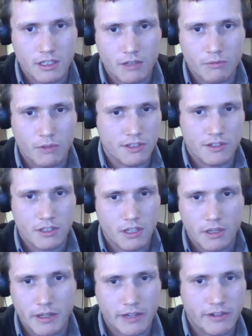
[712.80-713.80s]
that it wasn't
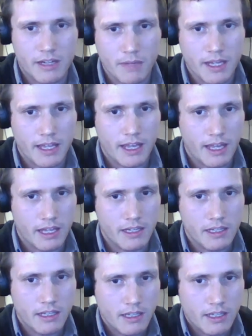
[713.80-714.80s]
just going around in my
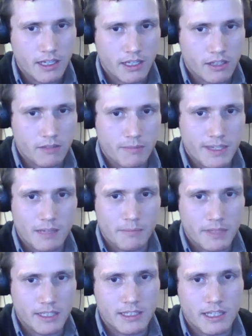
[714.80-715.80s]
head. It could be
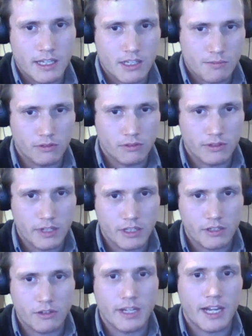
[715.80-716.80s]
something tangible that
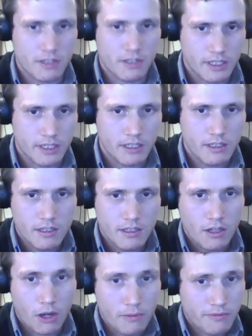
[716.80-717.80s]
could actually
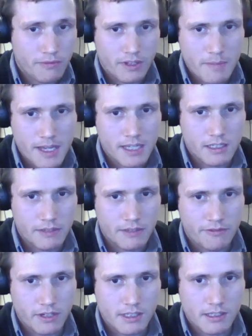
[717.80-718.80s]
hopefully make a
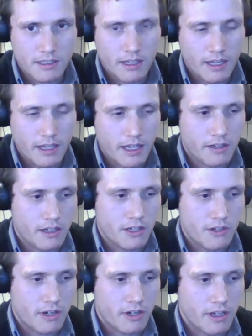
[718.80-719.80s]
difference
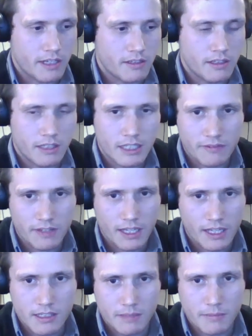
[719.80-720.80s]
and try and alleviate